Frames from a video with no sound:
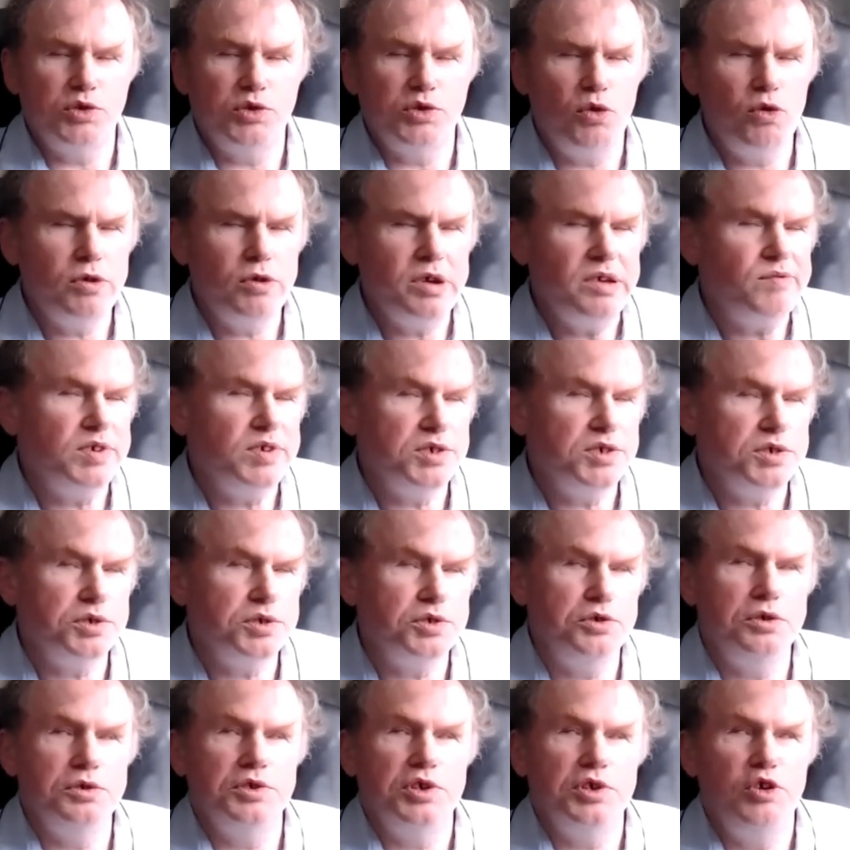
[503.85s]
or even just
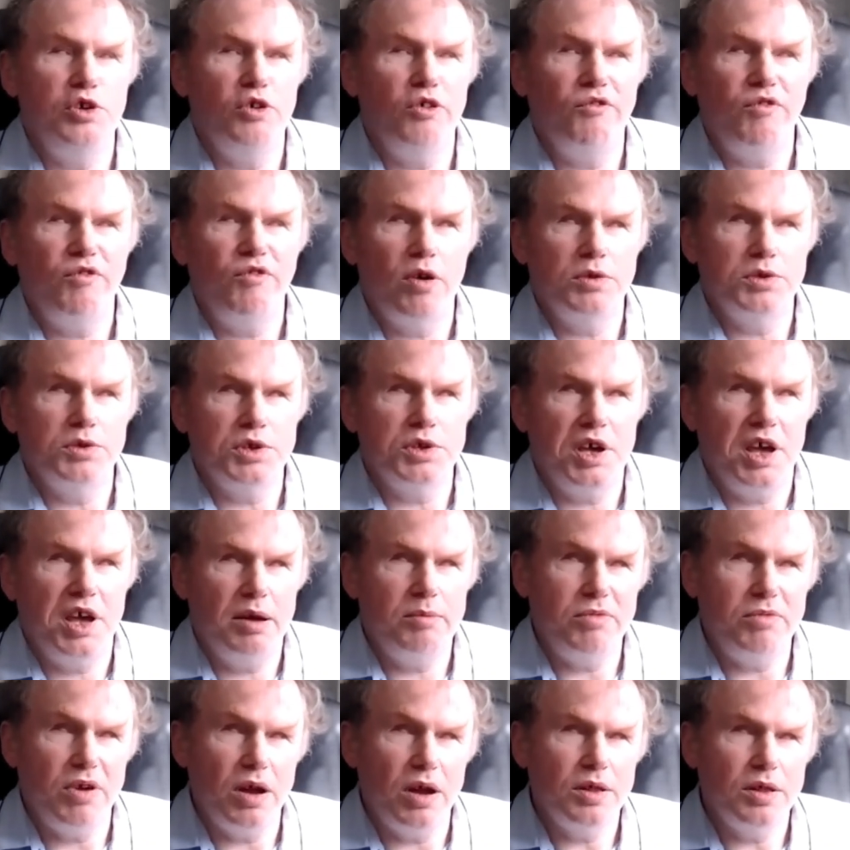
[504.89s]
using your phone's
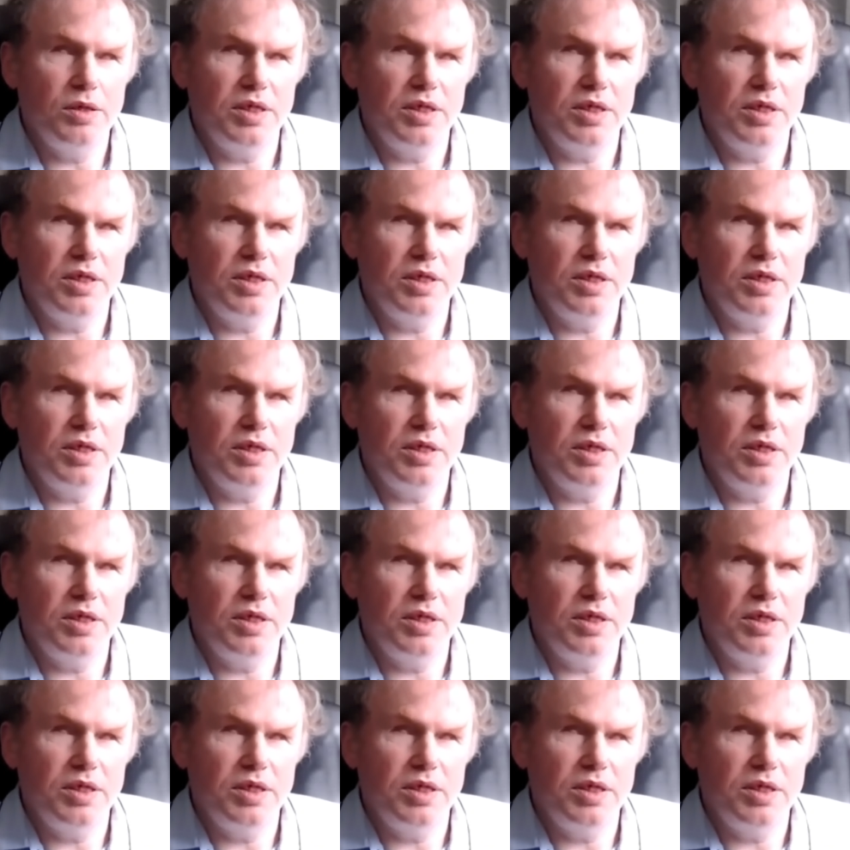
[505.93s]
camera